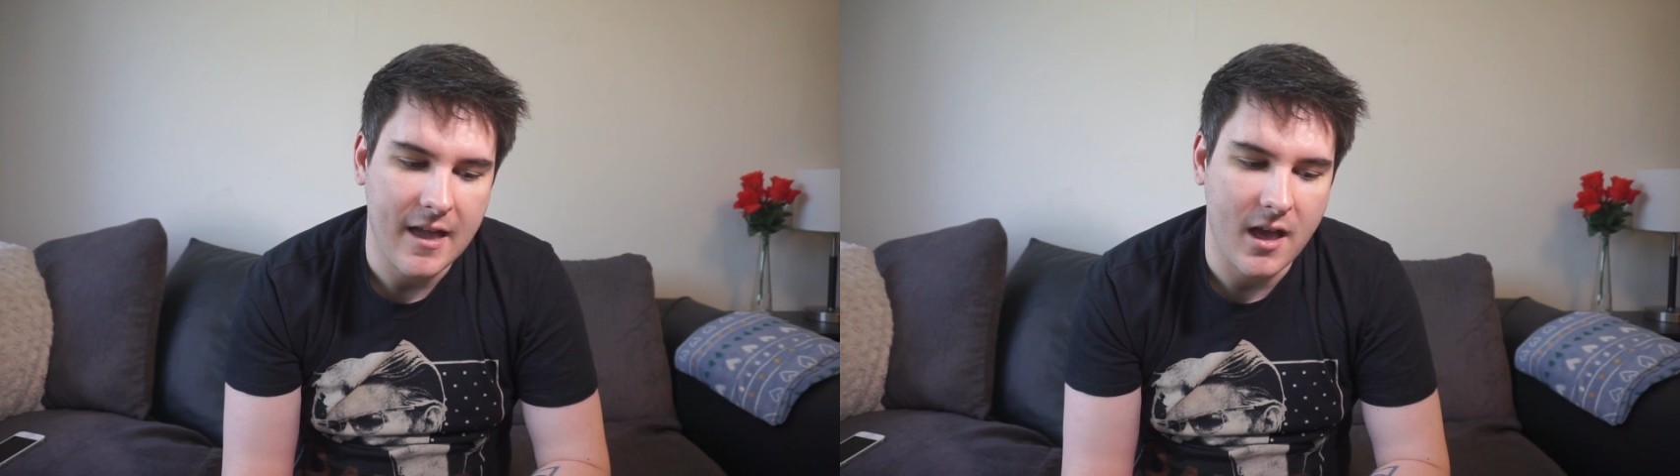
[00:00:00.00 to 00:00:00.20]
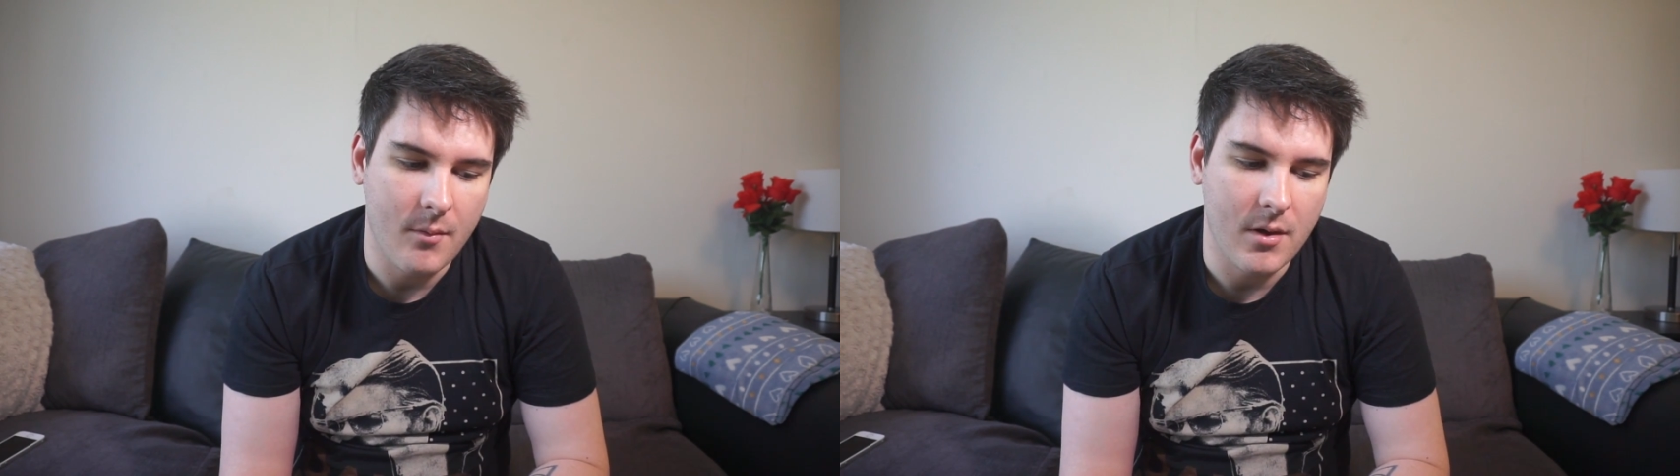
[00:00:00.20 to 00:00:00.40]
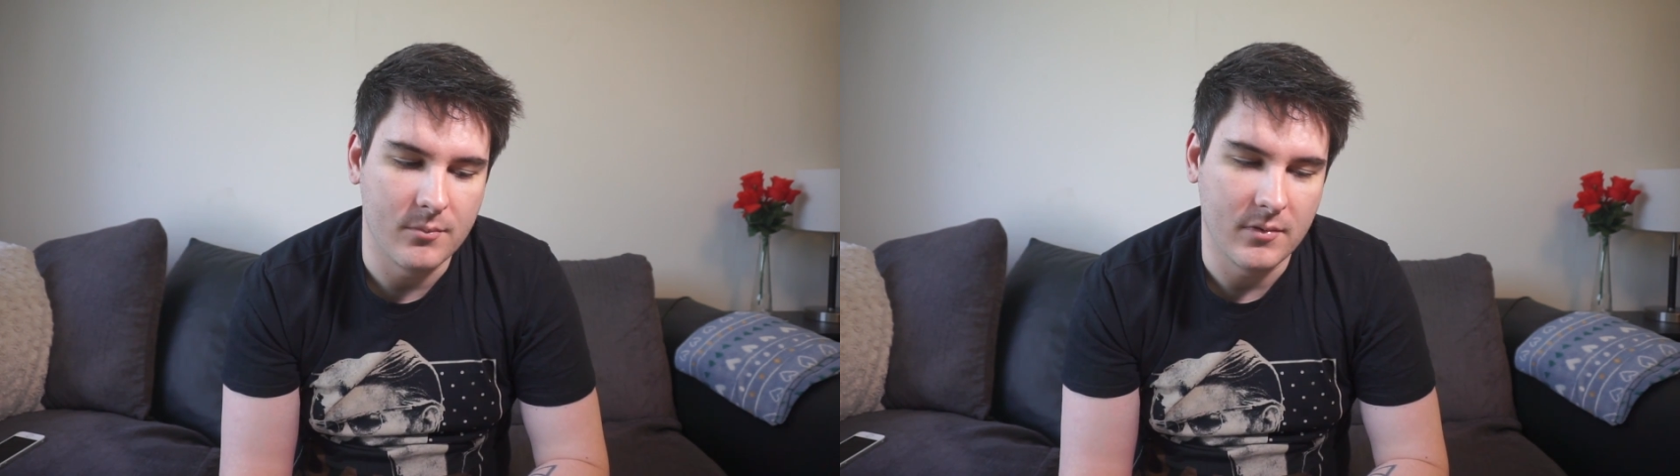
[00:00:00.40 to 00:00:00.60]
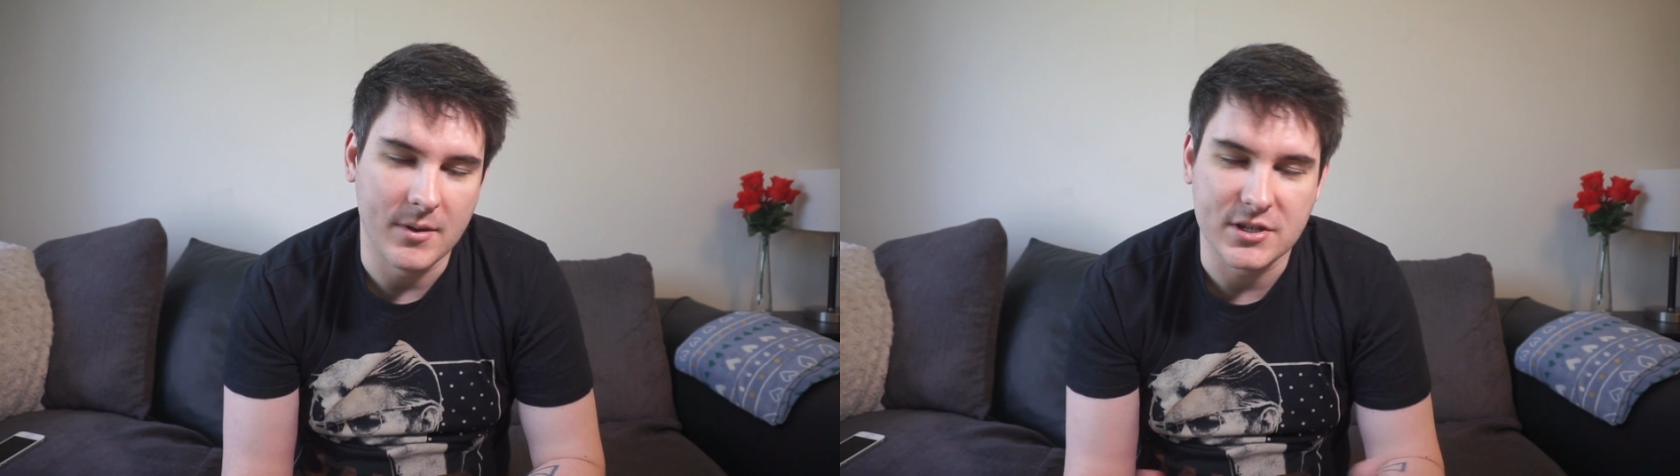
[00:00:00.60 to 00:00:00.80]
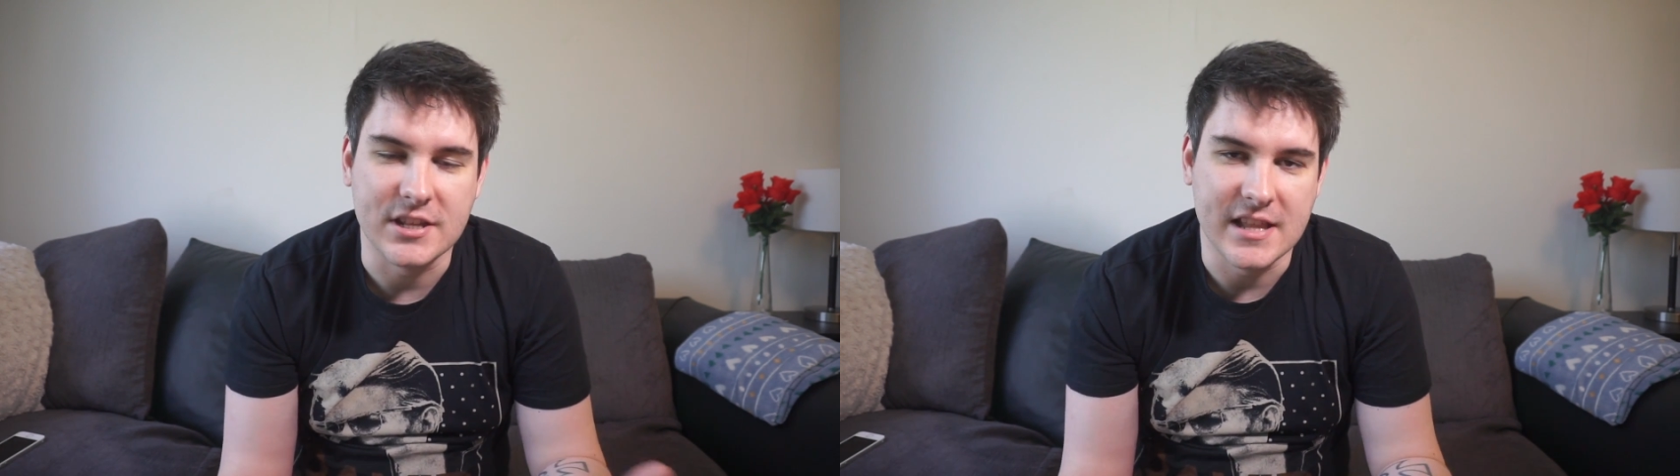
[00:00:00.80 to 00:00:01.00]
I
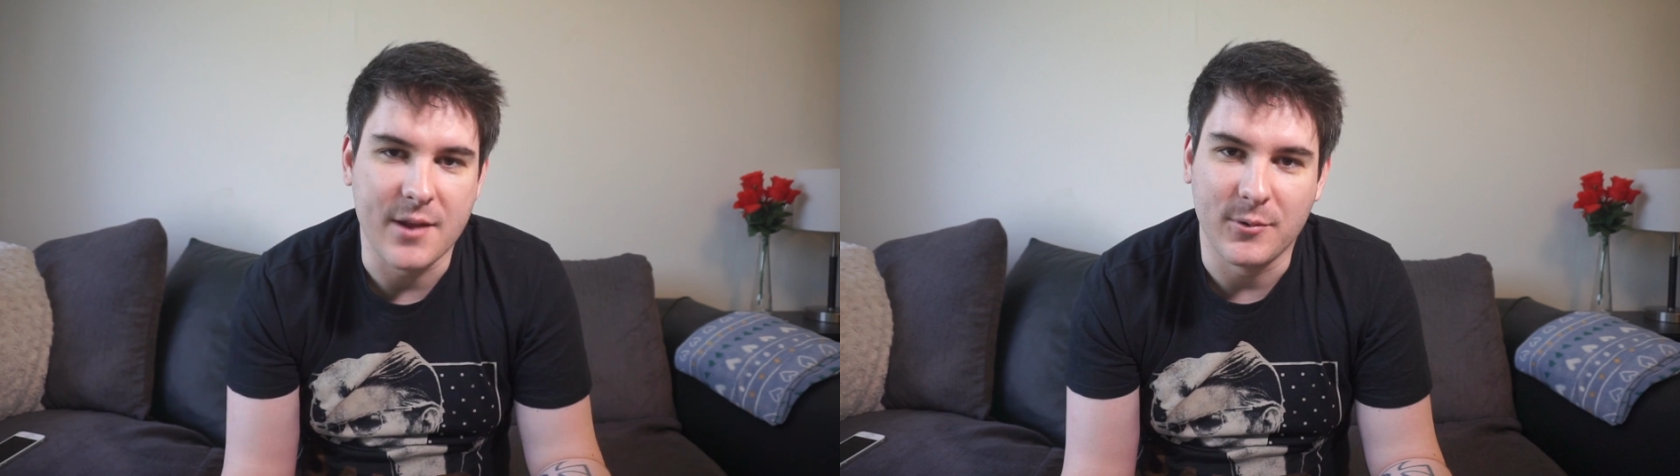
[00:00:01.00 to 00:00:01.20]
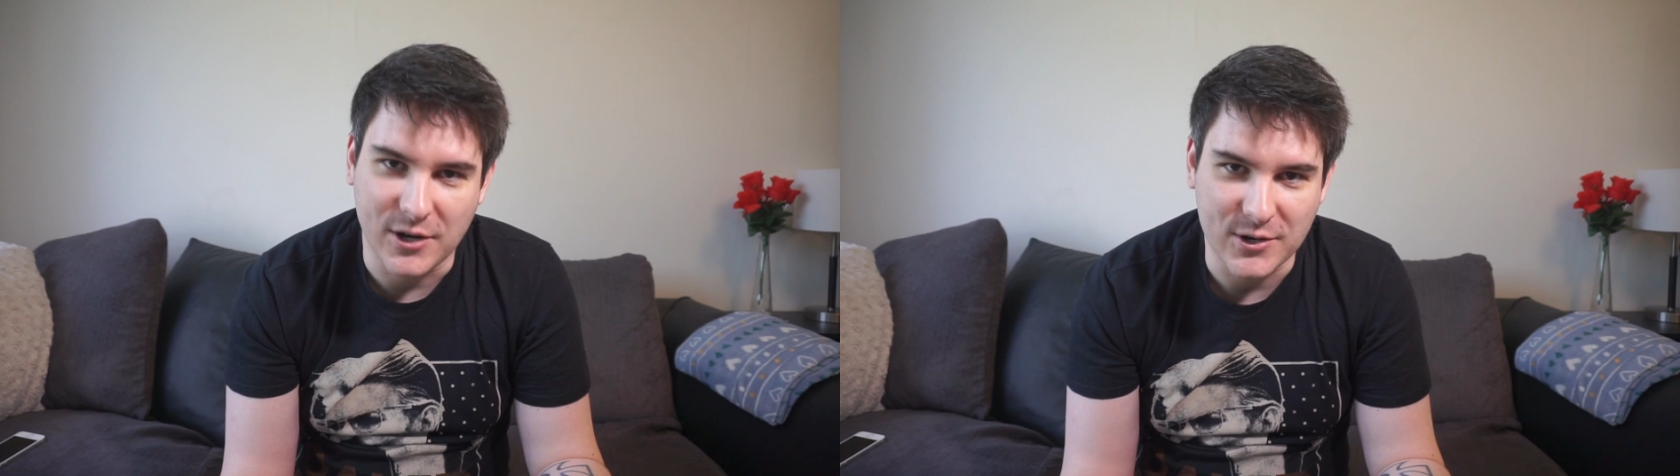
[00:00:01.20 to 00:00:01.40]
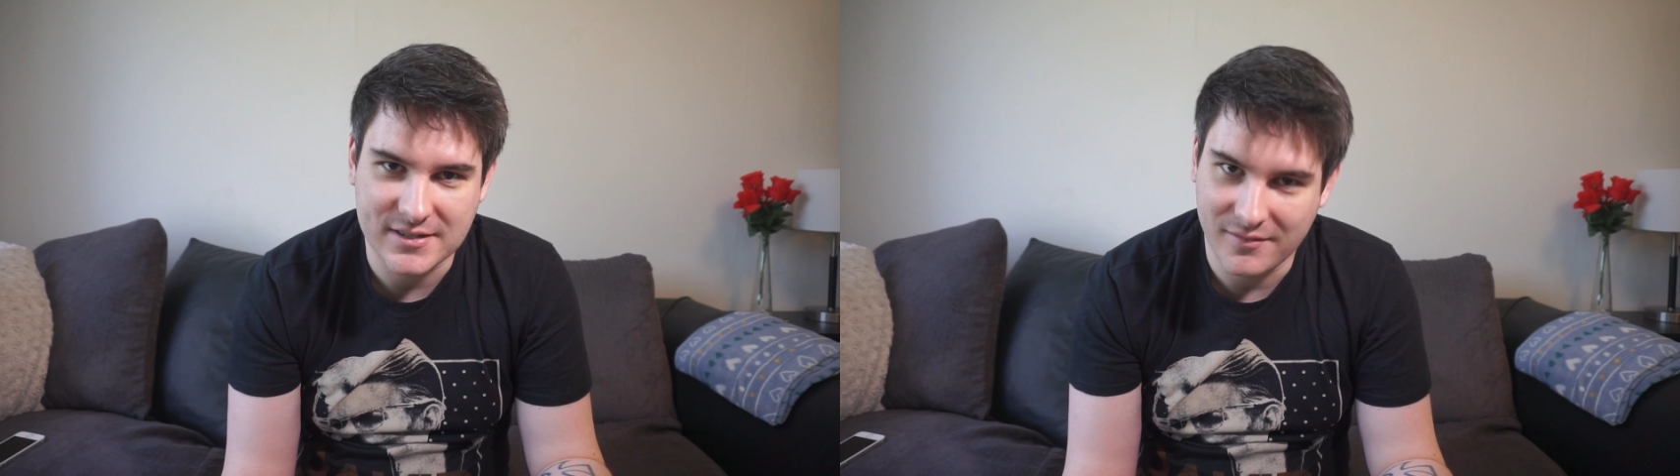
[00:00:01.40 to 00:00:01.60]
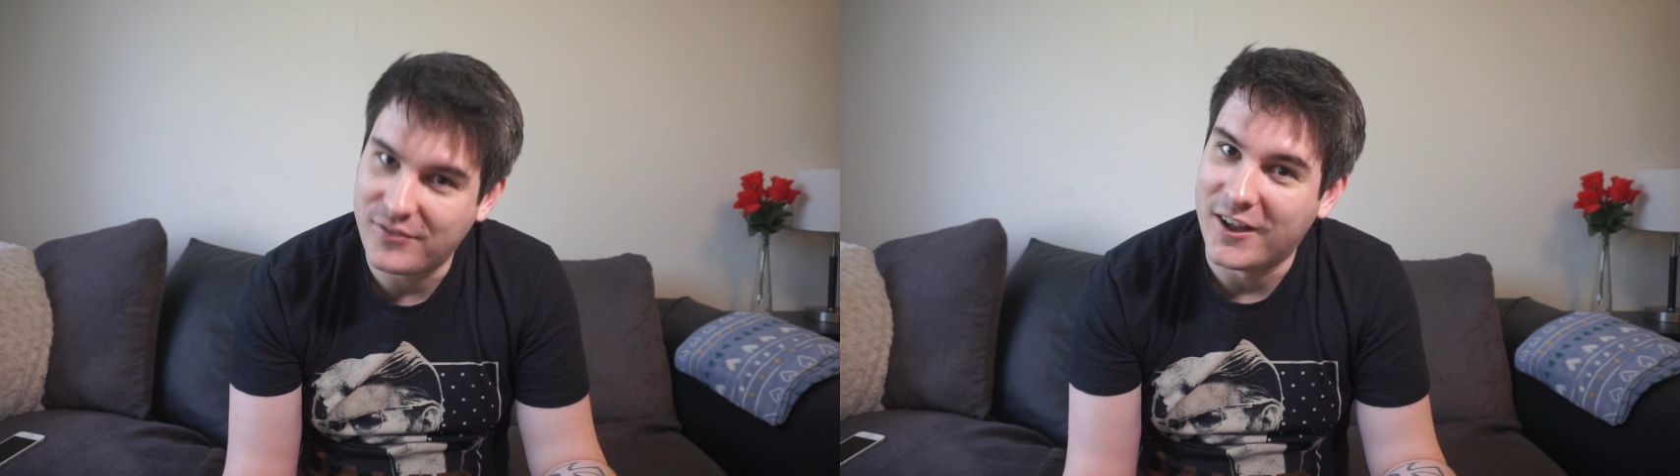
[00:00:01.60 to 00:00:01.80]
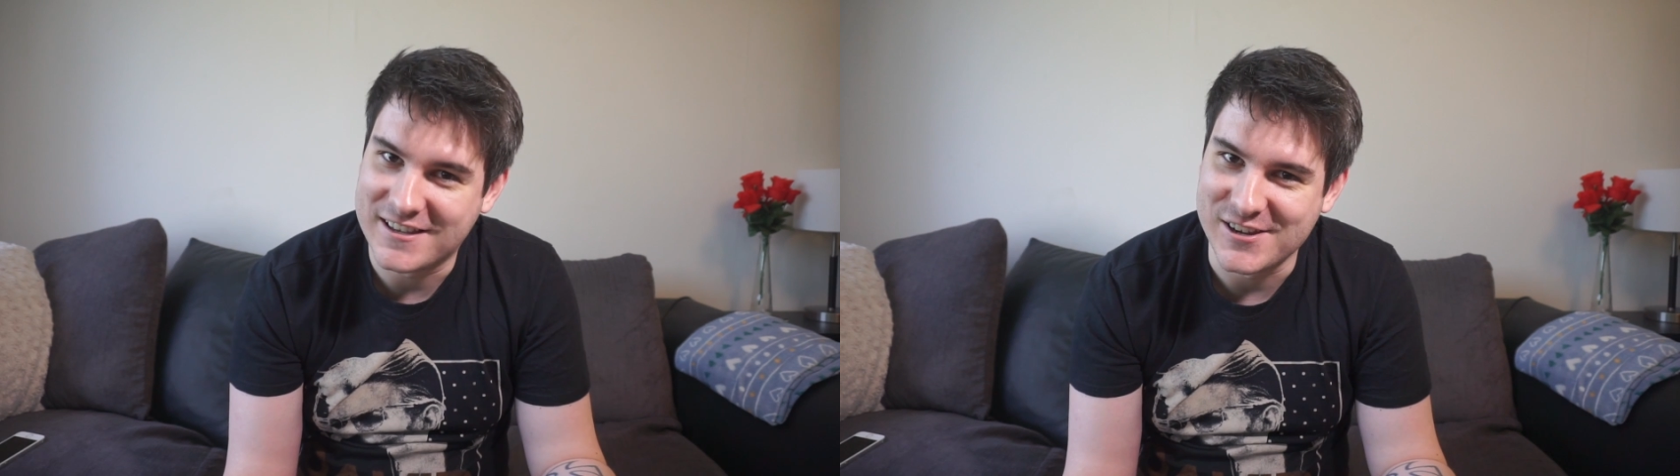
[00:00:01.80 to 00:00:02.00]
imagine they would cost
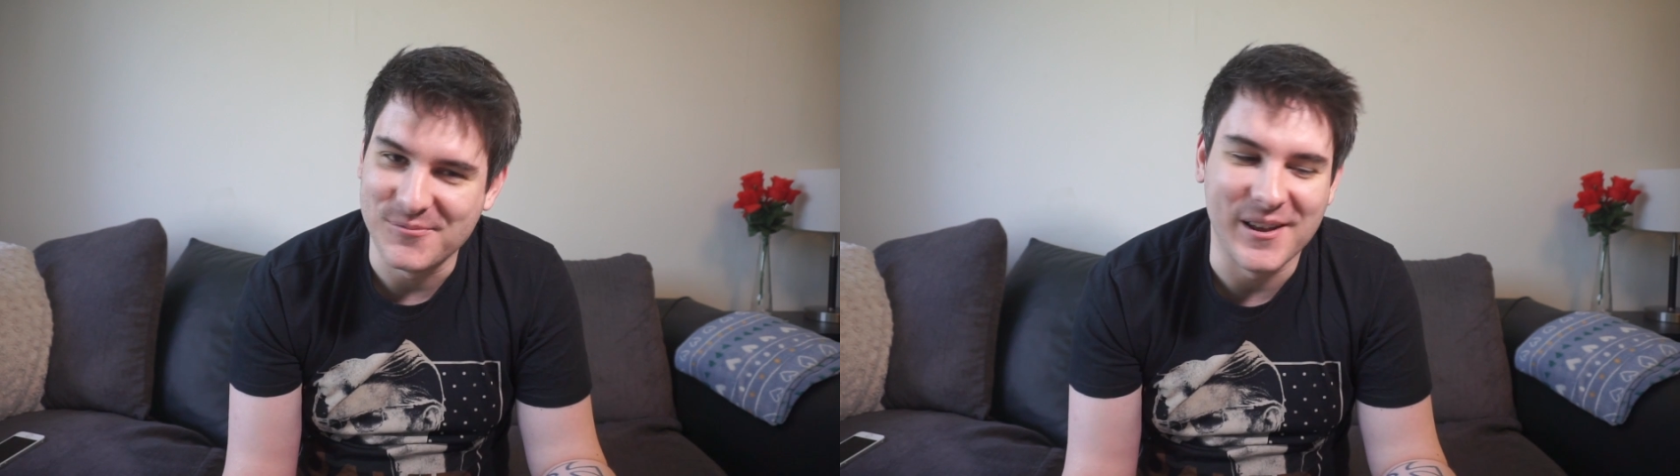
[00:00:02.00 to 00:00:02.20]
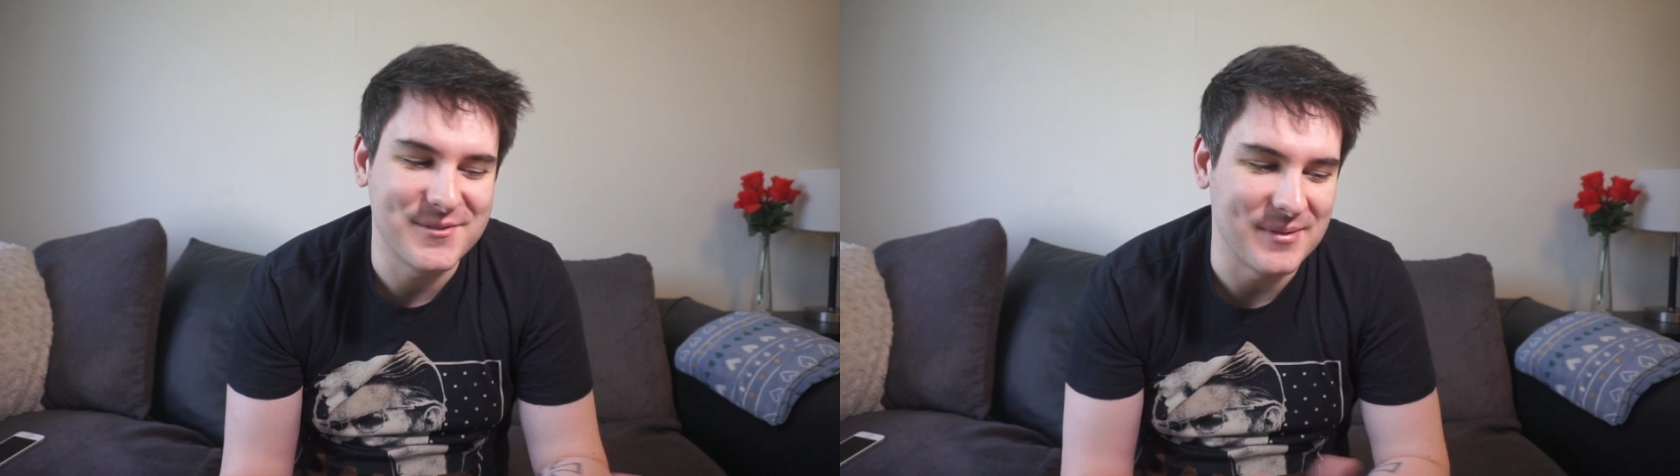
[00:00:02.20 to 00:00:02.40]
far too much.